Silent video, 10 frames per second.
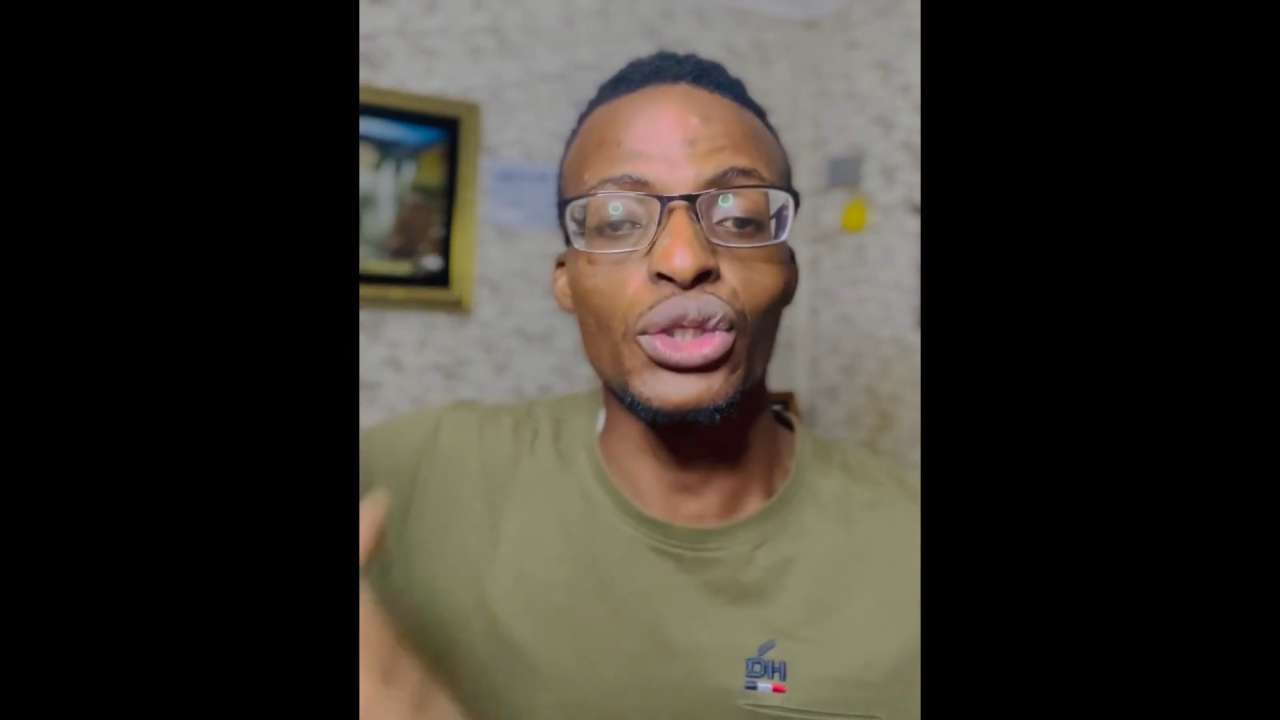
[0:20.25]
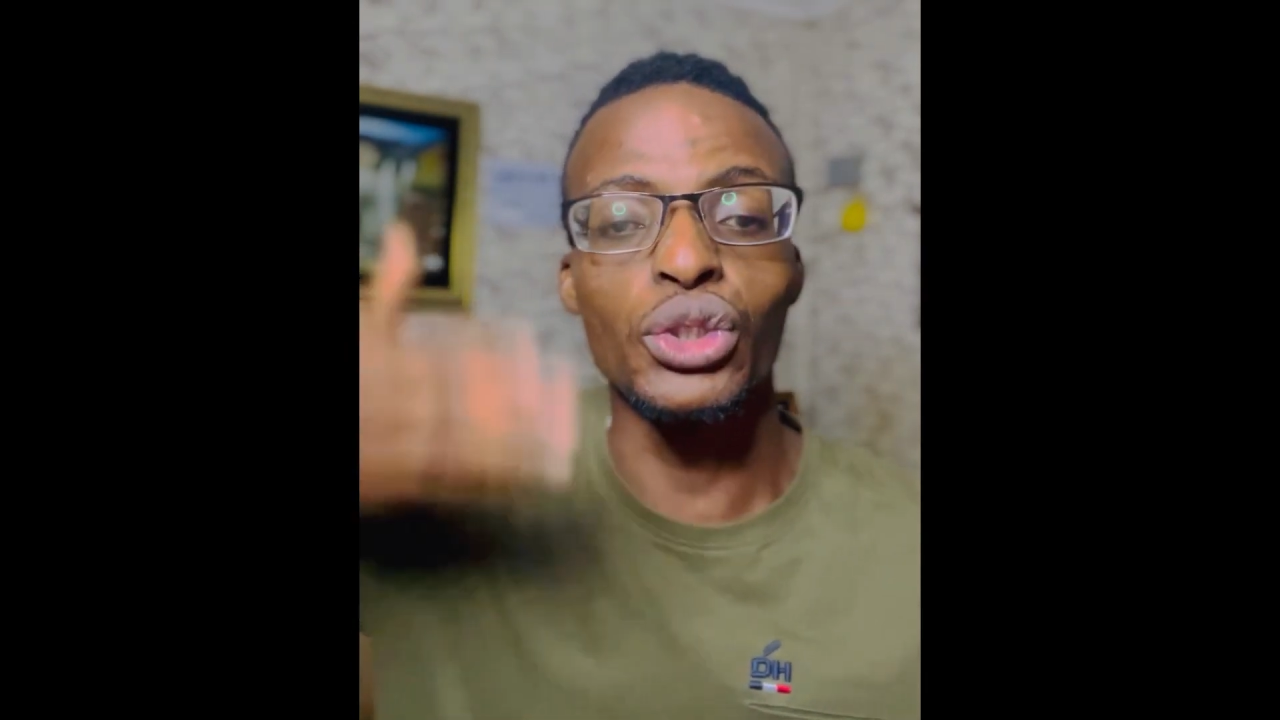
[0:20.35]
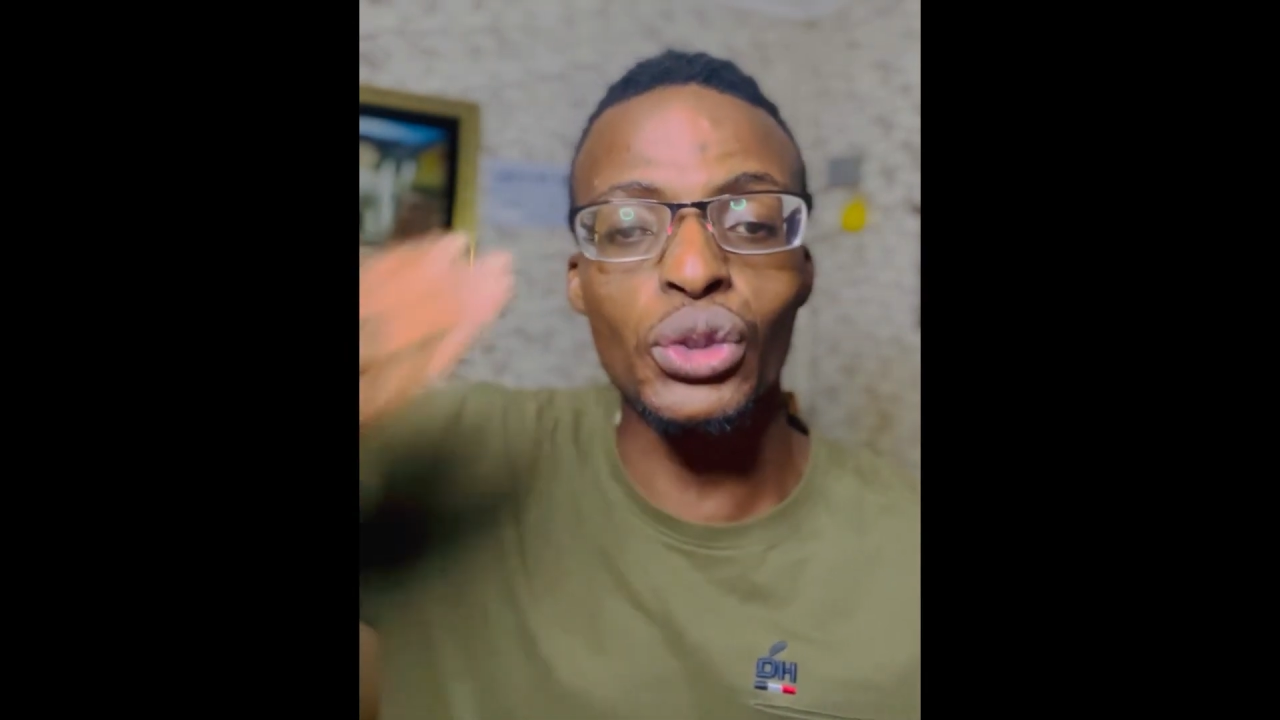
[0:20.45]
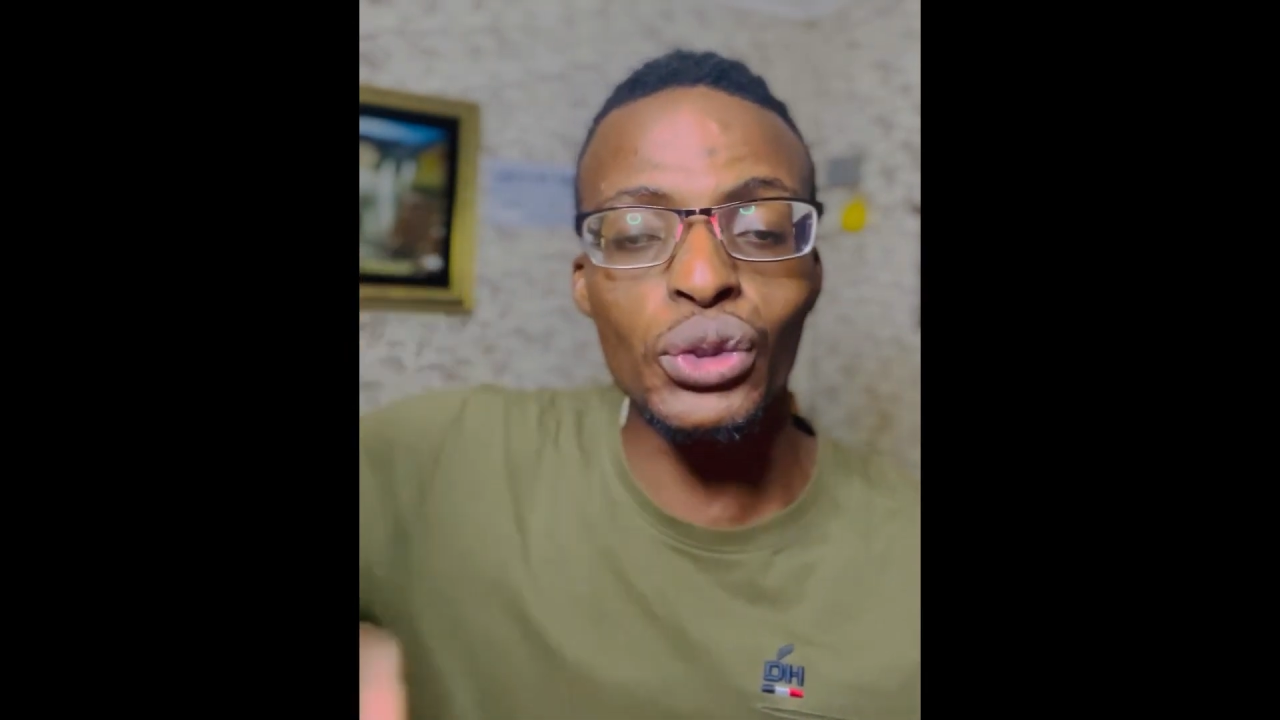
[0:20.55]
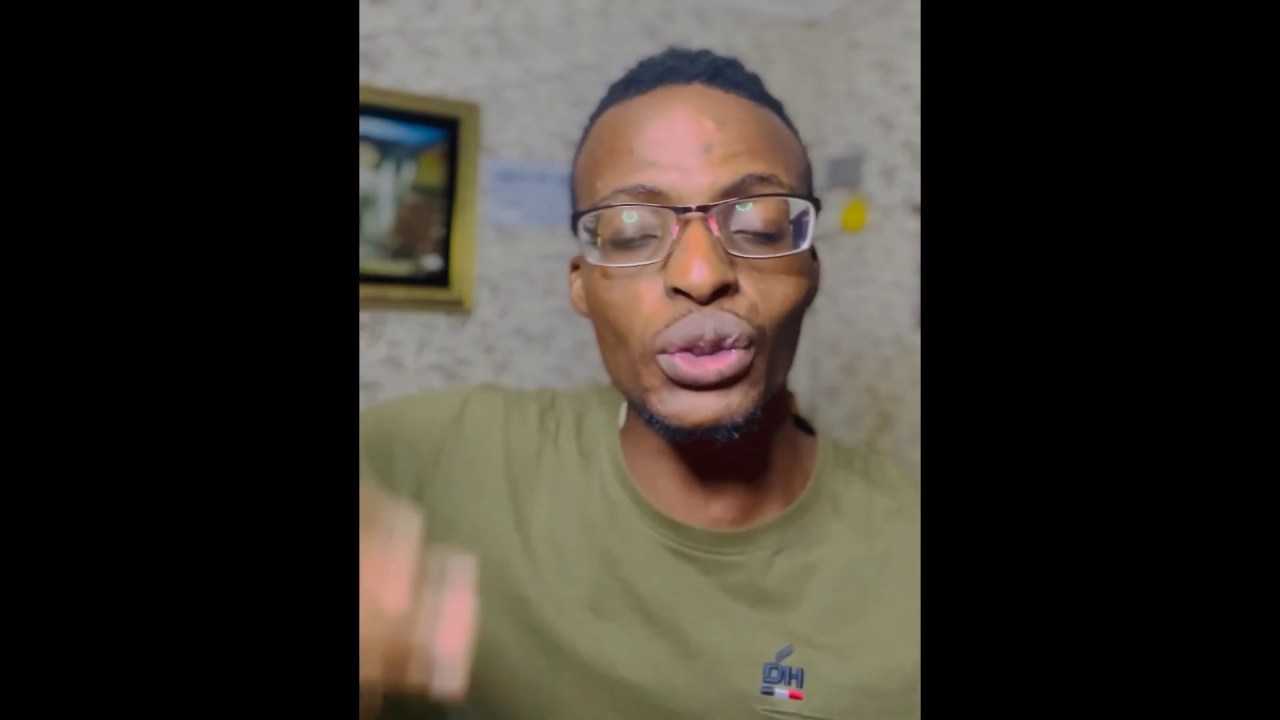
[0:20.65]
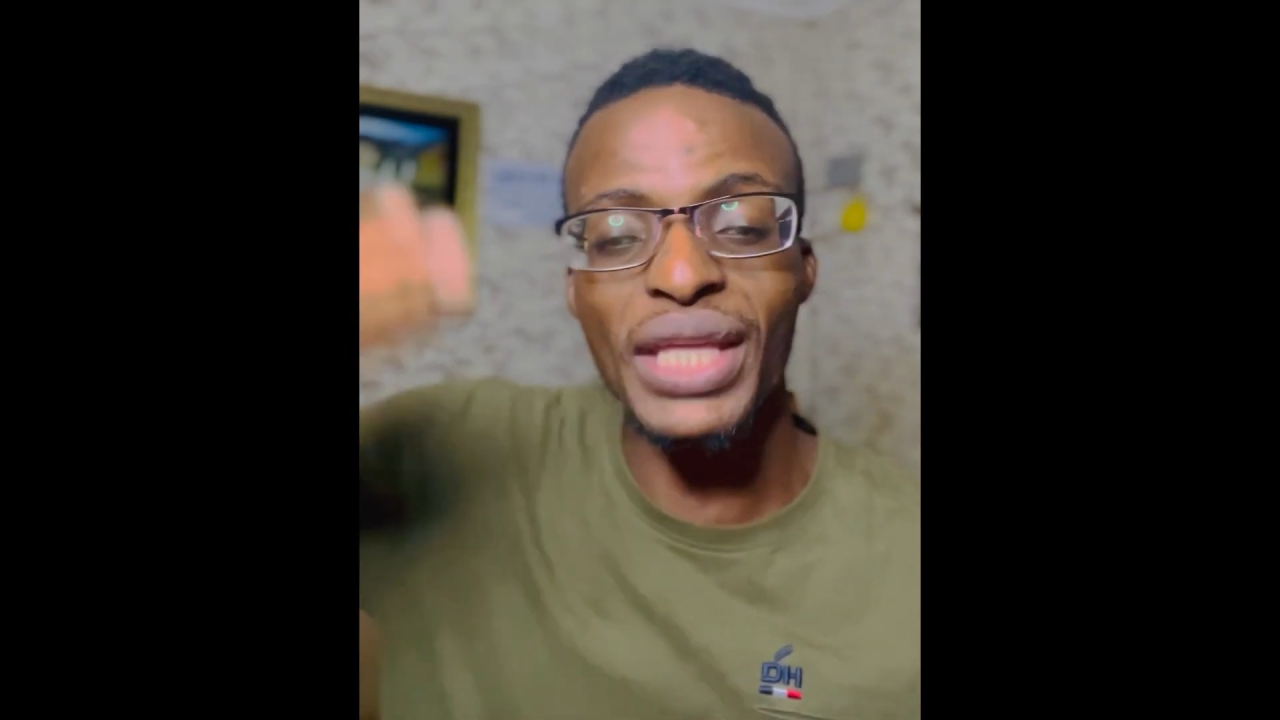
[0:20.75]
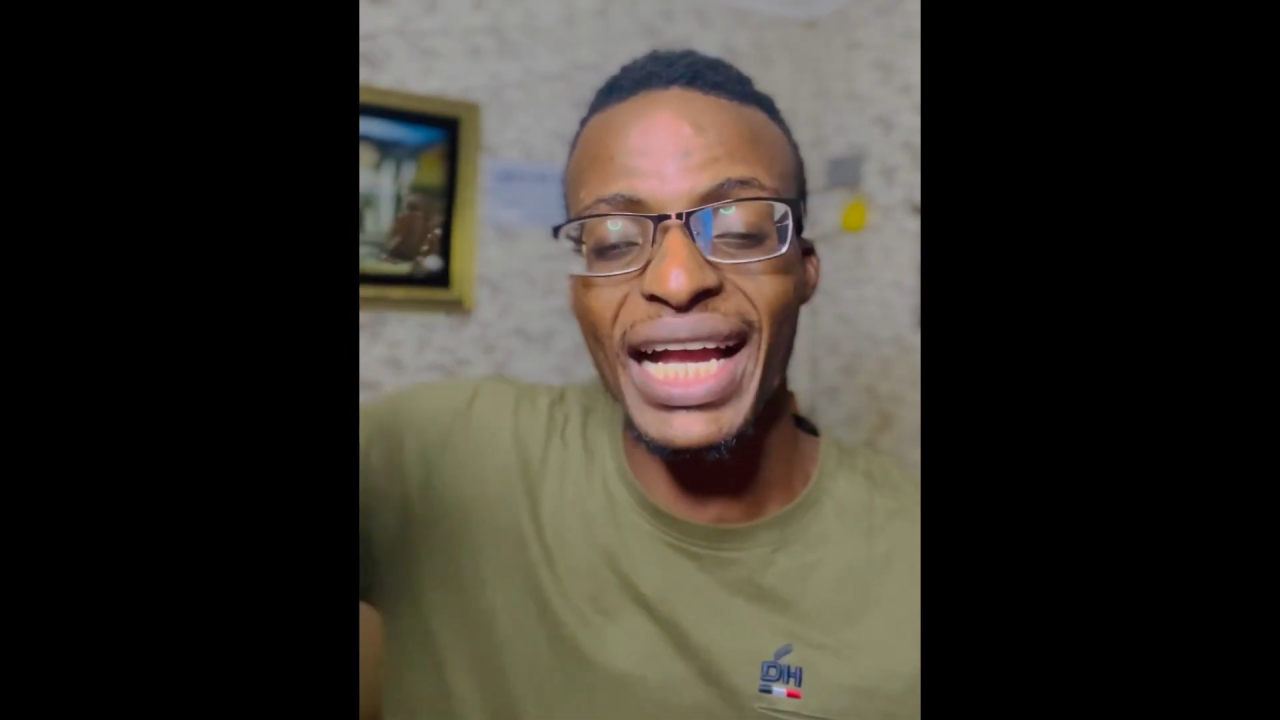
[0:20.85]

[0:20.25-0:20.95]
due to the